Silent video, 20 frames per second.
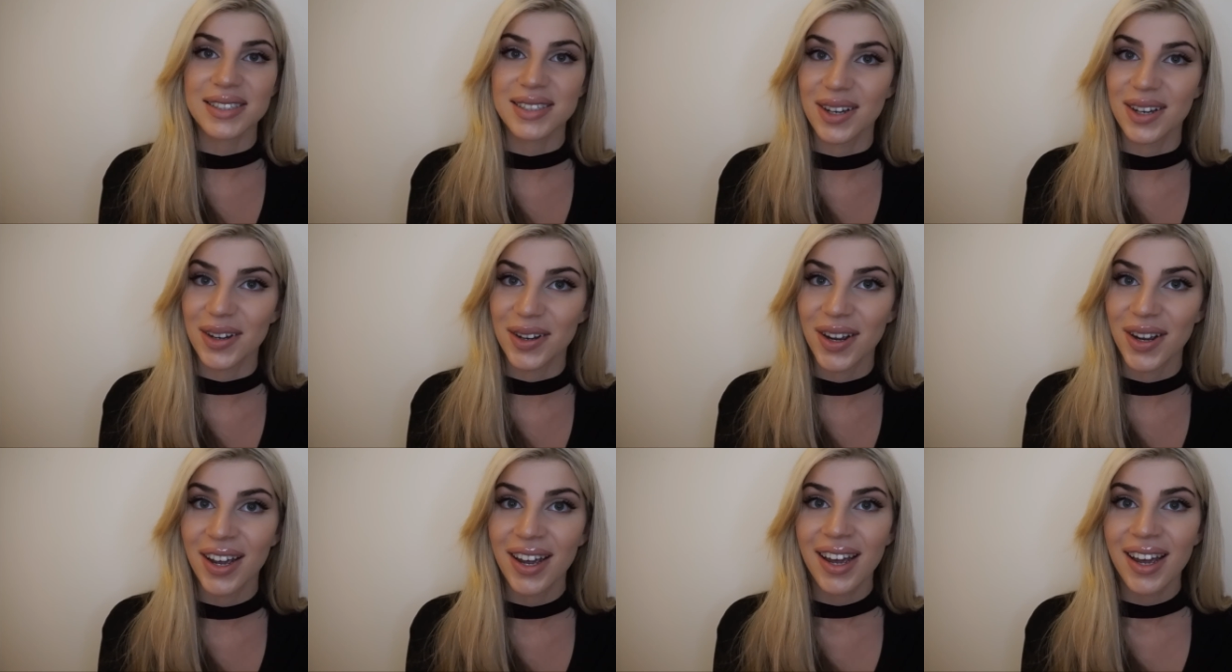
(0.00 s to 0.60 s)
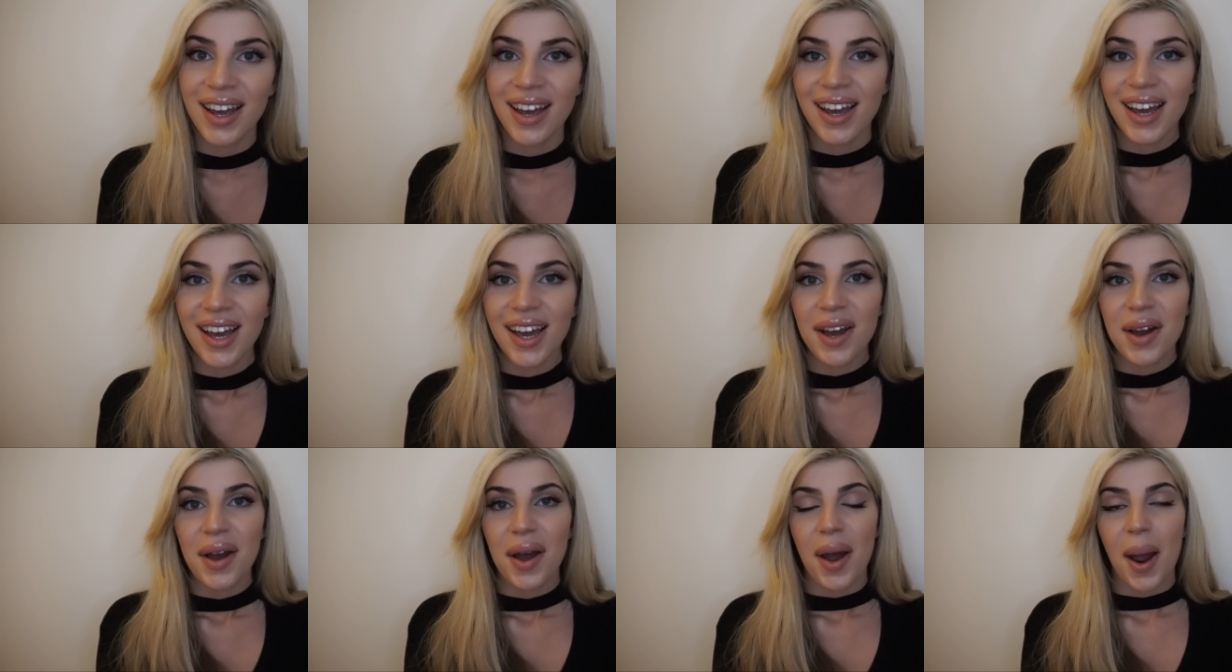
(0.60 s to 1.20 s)
So
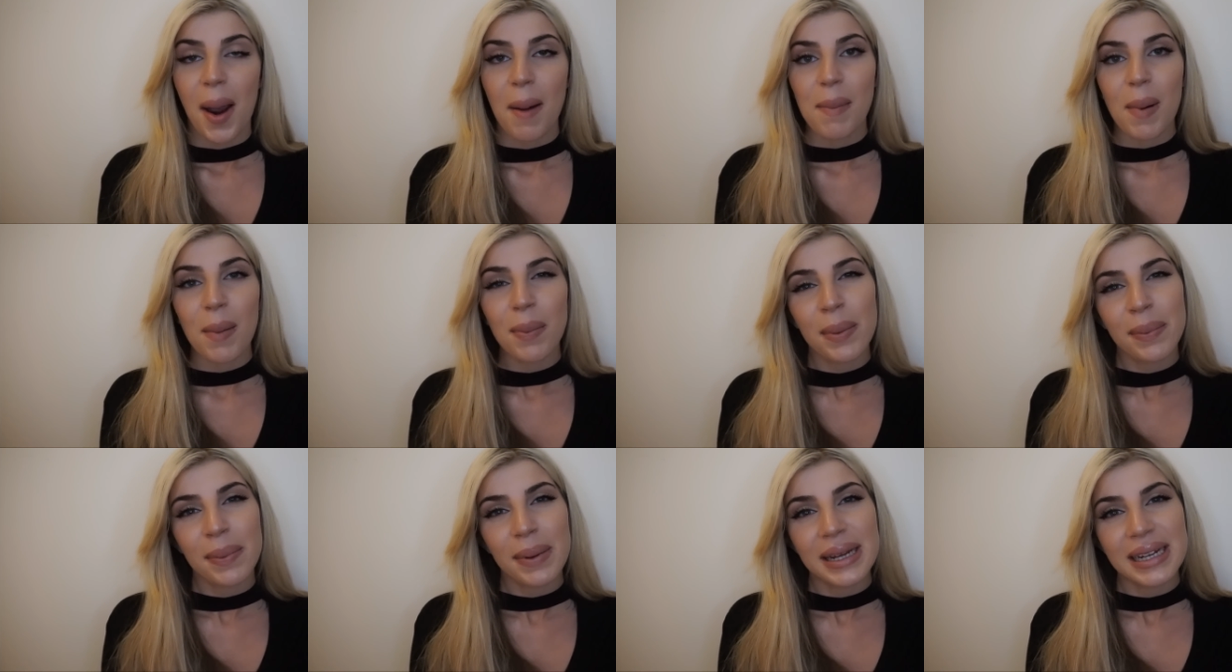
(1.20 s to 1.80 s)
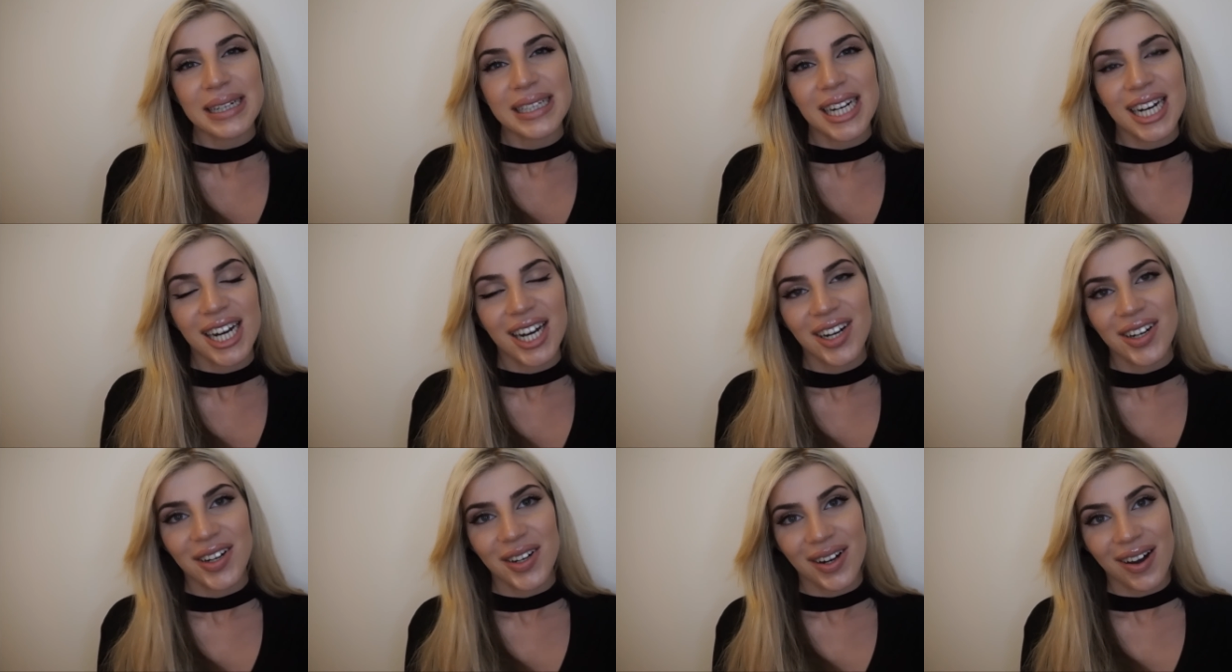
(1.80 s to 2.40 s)
I probably
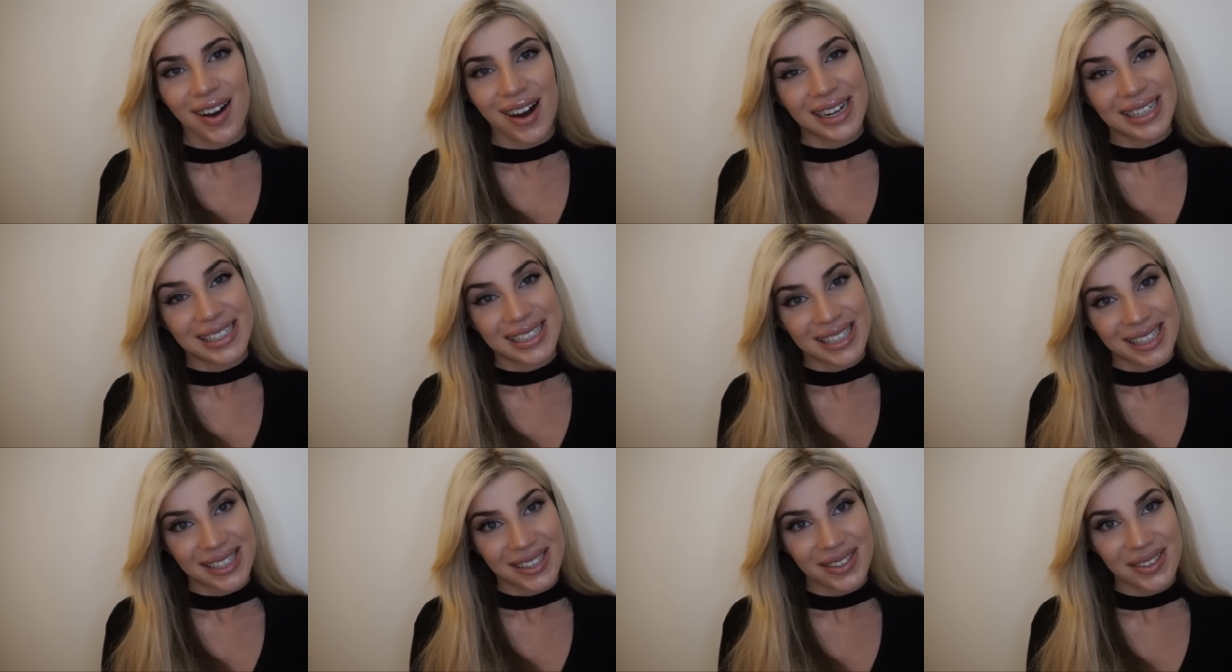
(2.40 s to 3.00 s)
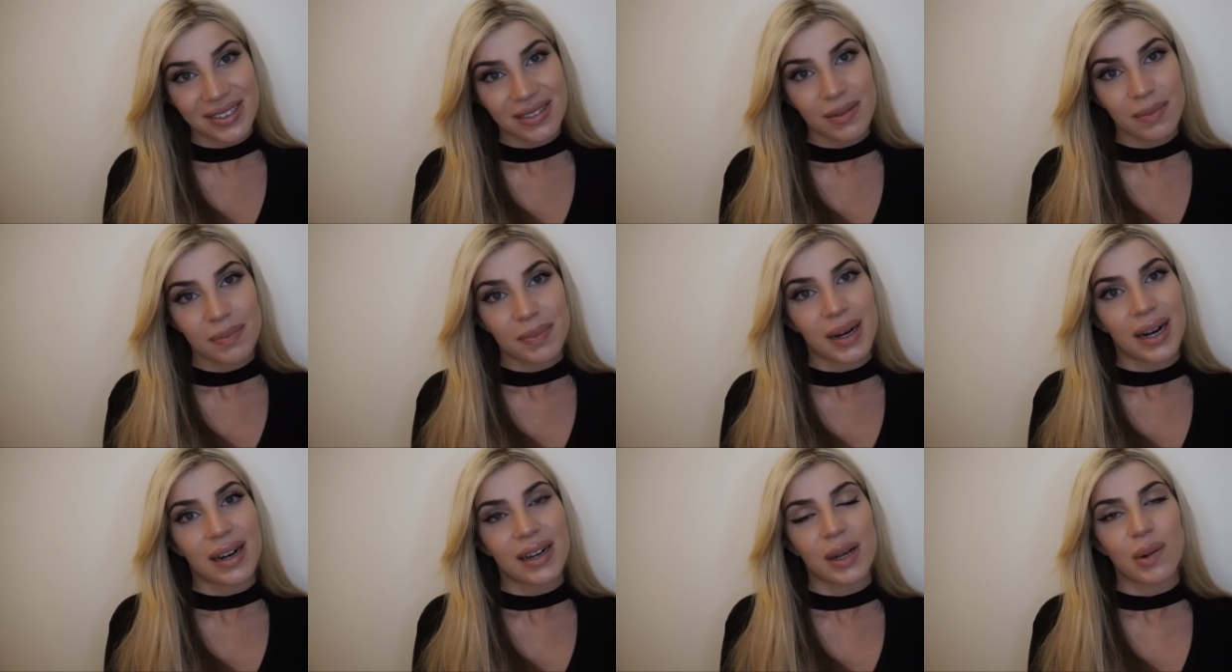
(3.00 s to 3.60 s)
didn't look ideal,
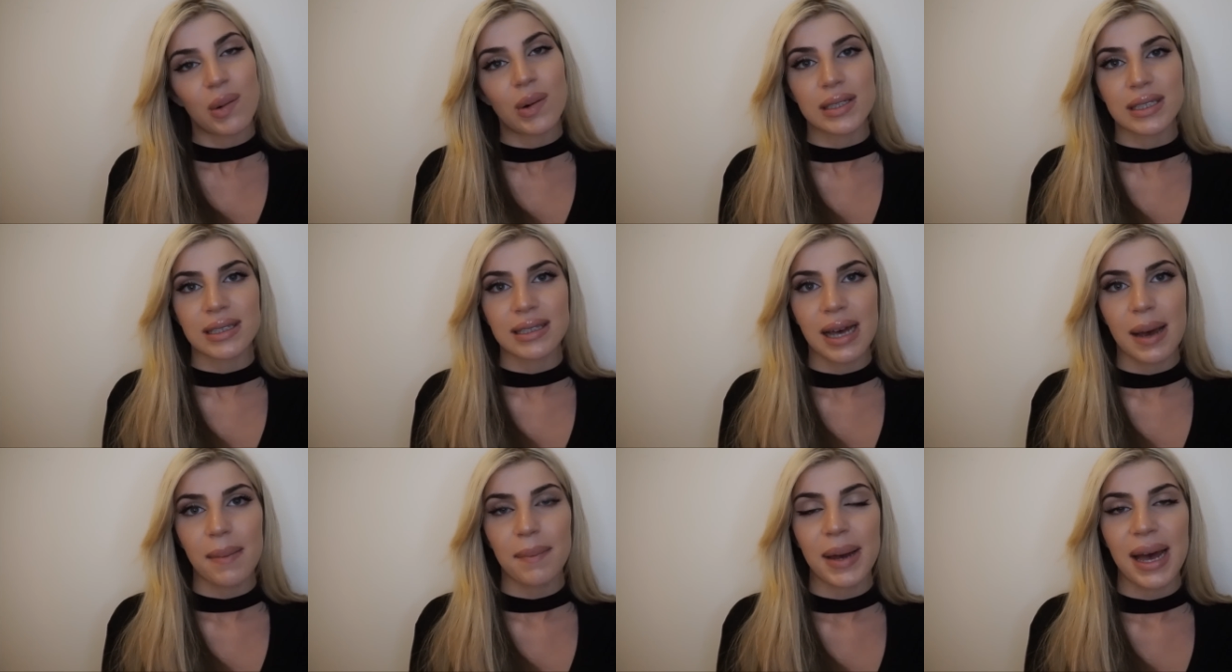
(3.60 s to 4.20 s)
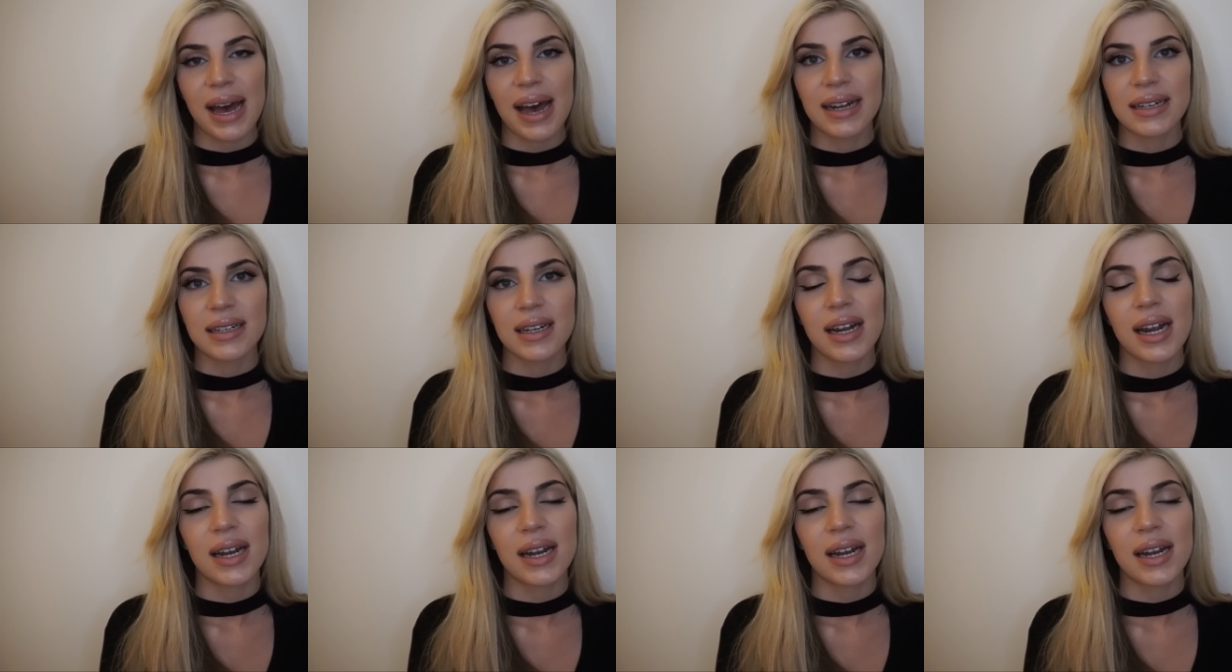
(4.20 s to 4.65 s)
but it wasn't that bad.